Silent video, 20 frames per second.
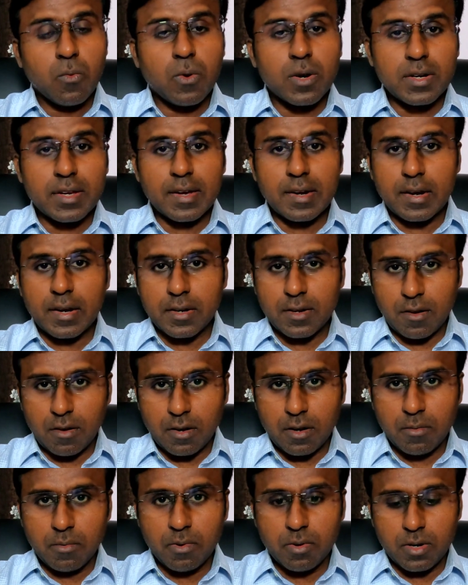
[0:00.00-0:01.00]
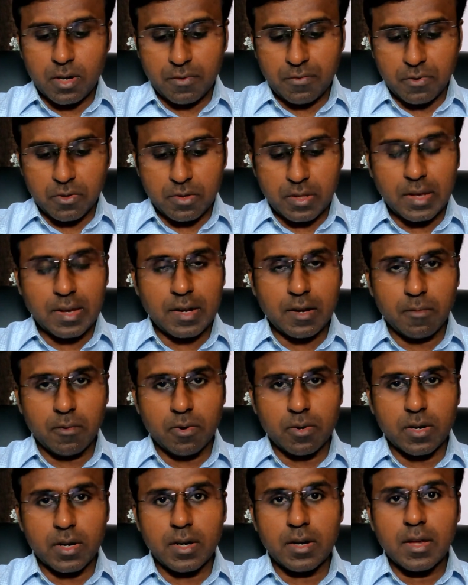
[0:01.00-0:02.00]
what can i talk about if you think
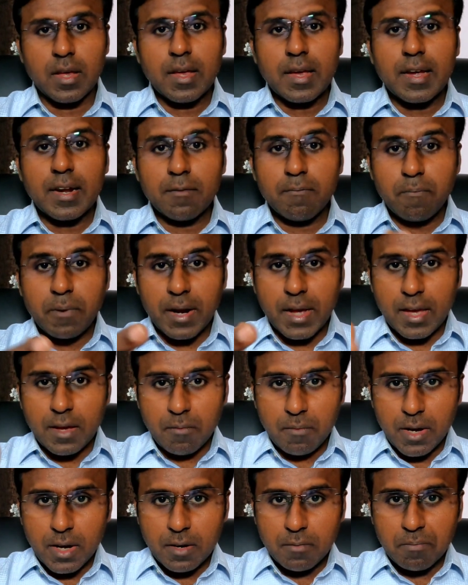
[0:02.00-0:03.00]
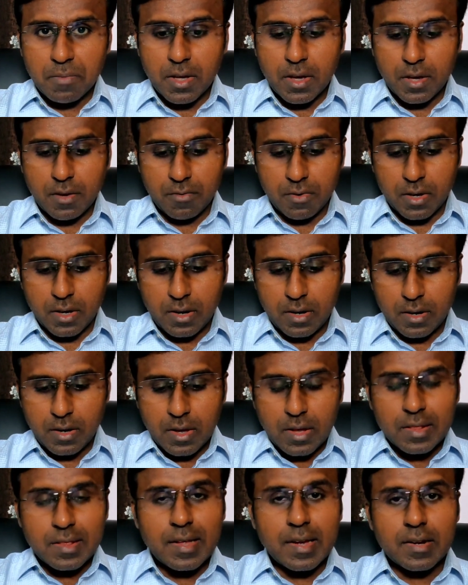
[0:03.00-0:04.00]
about it in primate behavior
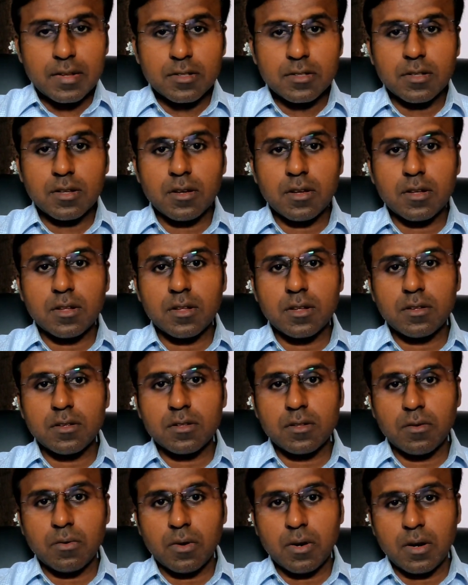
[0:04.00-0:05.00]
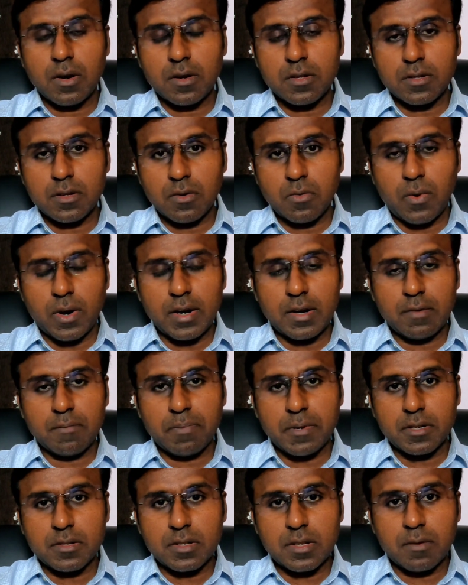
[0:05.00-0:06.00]
there is a, uh, uh,
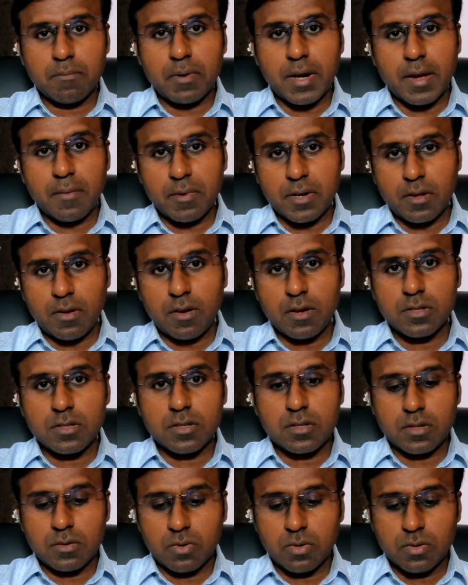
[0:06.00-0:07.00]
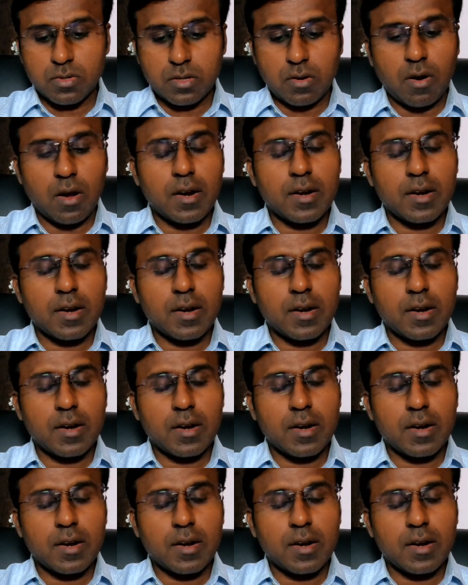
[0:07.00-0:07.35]
one person primatologist who is